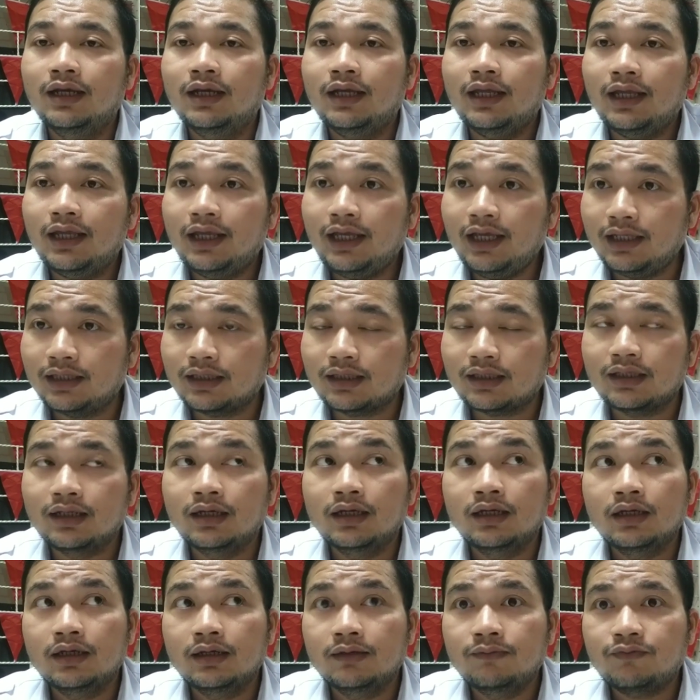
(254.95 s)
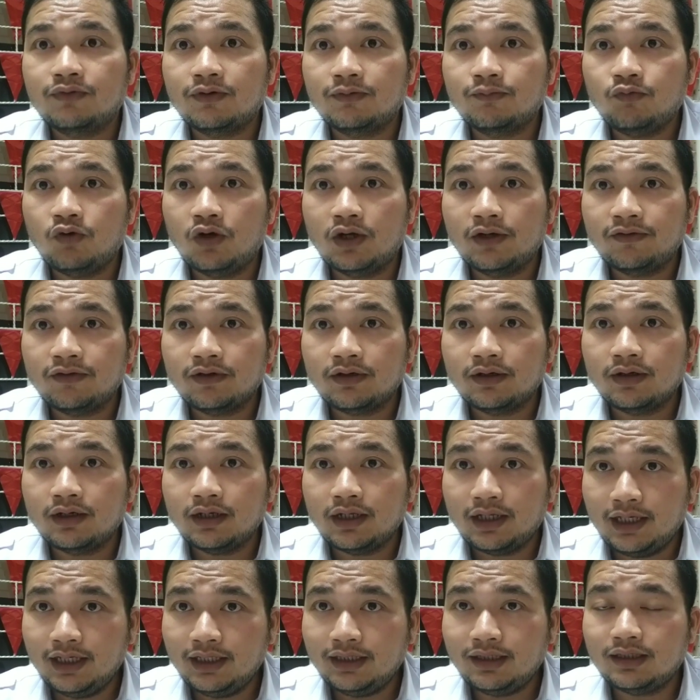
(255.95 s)
Hit, verb 1
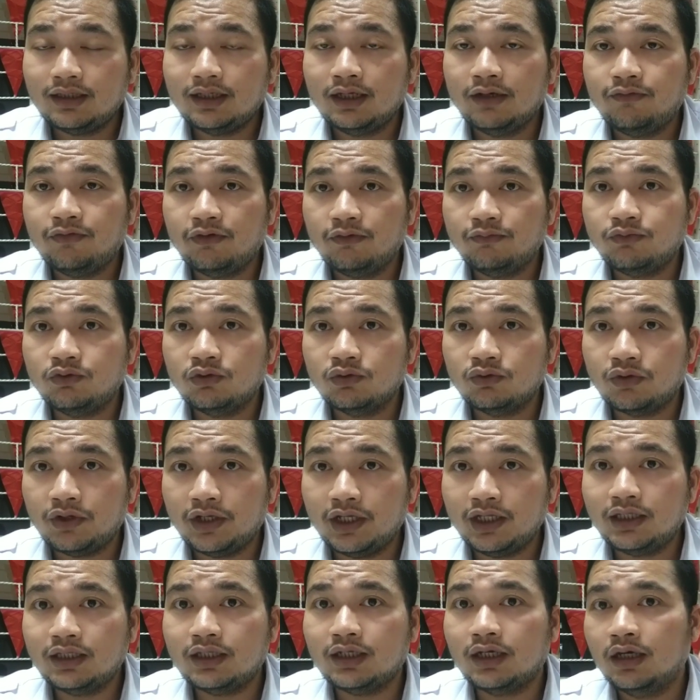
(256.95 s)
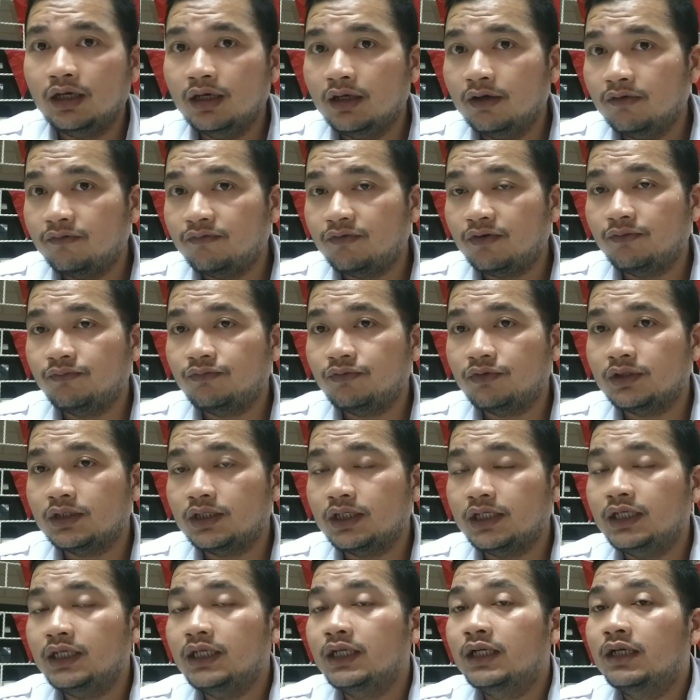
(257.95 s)
hit, verb 2 hit, verb
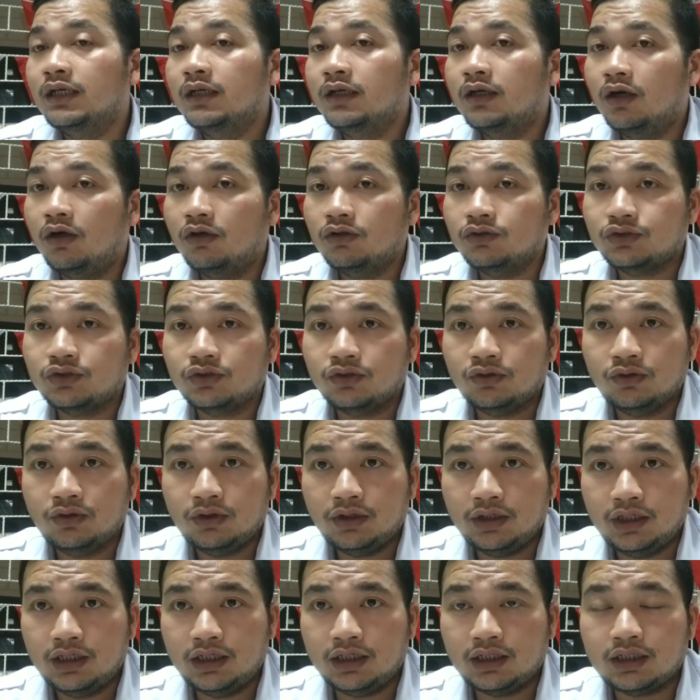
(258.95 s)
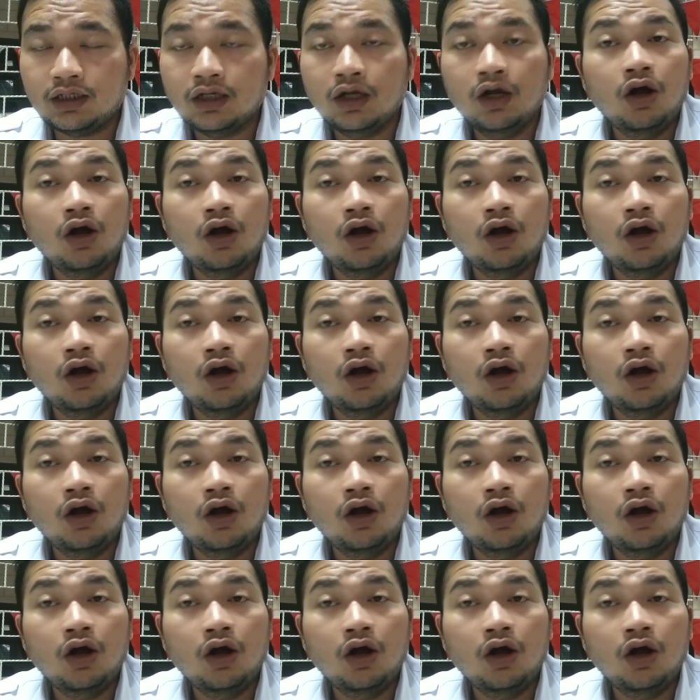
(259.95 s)
3 also hit.